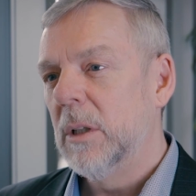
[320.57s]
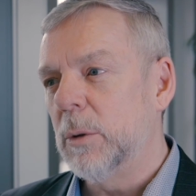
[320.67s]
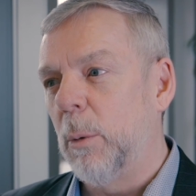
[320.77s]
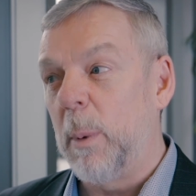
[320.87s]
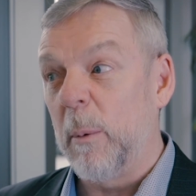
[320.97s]

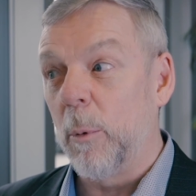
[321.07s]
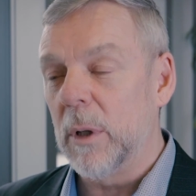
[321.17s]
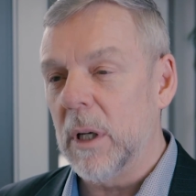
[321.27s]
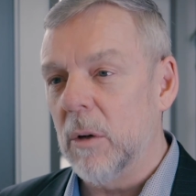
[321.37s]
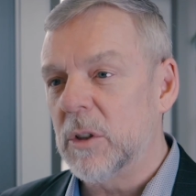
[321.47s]
So we'll be
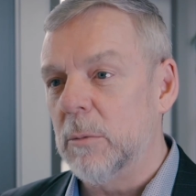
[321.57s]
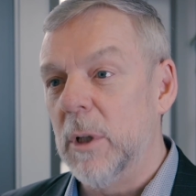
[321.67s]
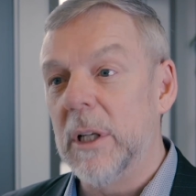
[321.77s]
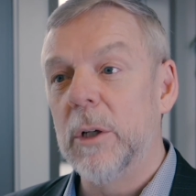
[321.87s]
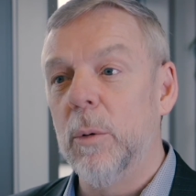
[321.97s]
rolling out some
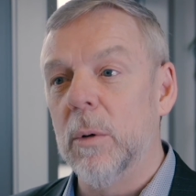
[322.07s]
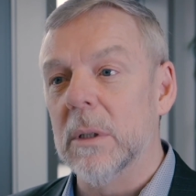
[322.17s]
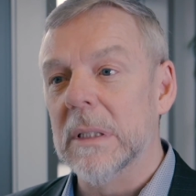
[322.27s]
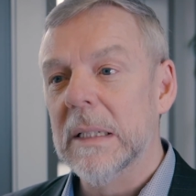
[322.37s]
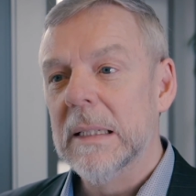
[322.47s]
really
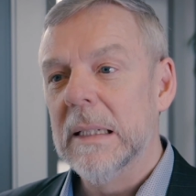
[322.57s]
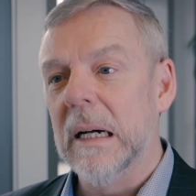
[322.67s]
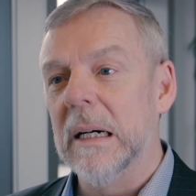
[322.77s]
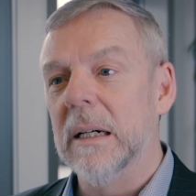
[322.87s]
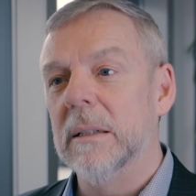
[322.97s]
cool
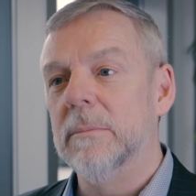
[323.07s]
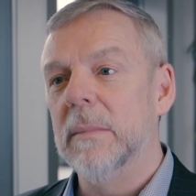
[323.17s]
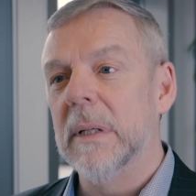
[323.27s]
um,